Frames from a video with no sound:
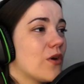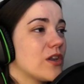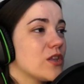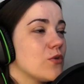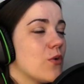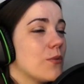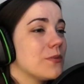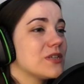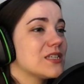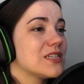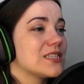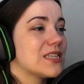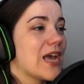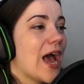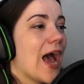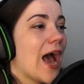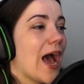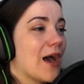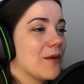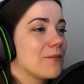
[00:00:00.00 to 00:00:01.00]
right, you want me to
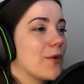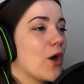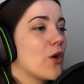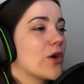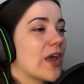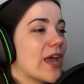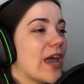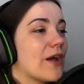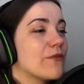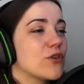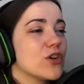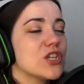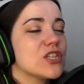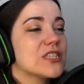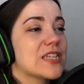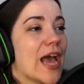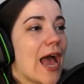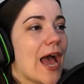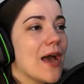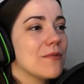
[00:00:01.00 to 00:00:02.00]
tap? Okay, I've got
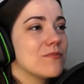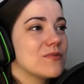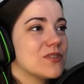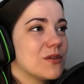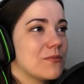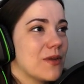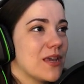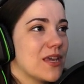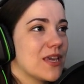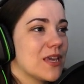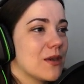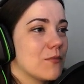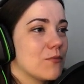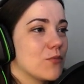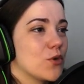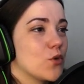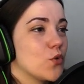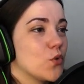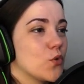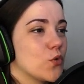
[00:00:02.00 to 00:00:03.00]
to tap to make him
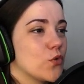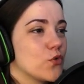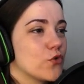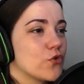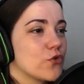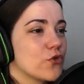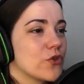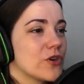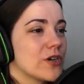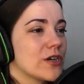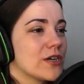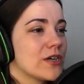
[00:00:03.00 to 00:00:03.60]
move.